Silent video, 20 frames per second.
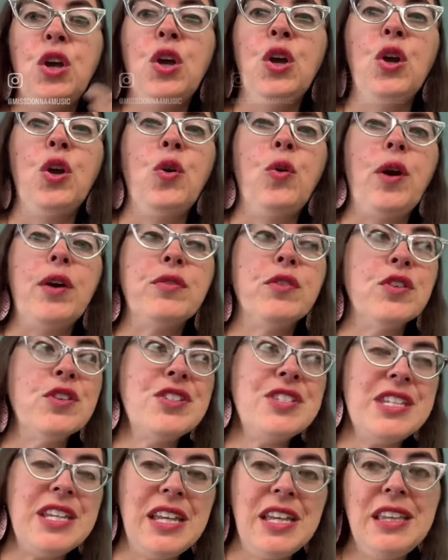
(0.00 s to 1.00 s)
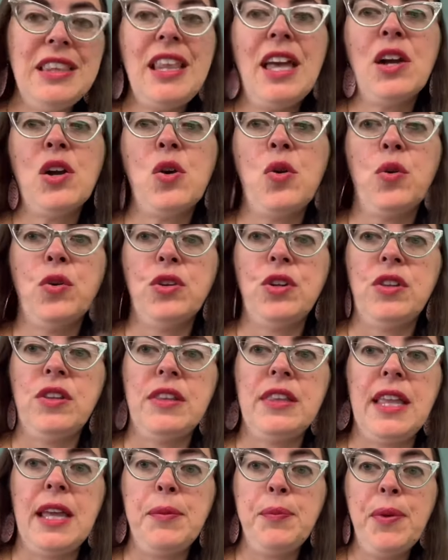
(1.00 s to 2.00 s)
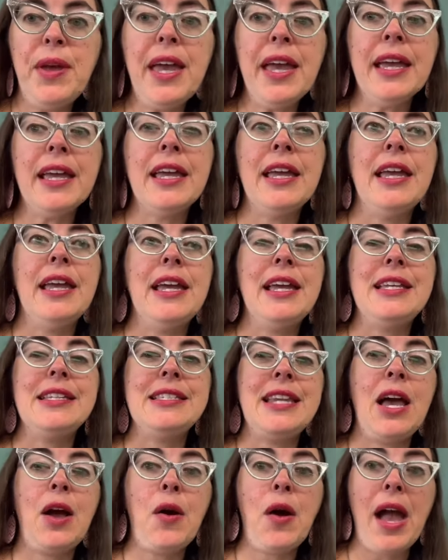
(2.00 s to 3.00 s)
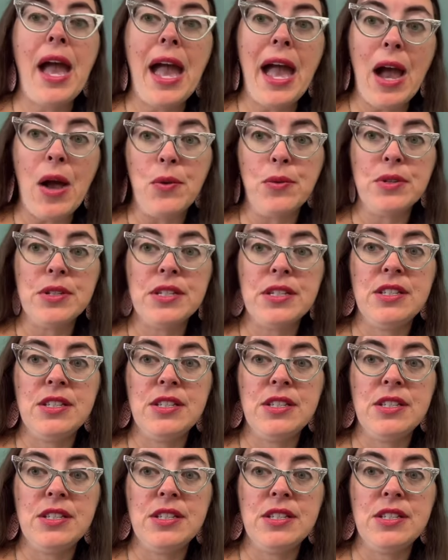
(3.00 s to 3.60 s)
Whoever is in that corner that they pick is now out,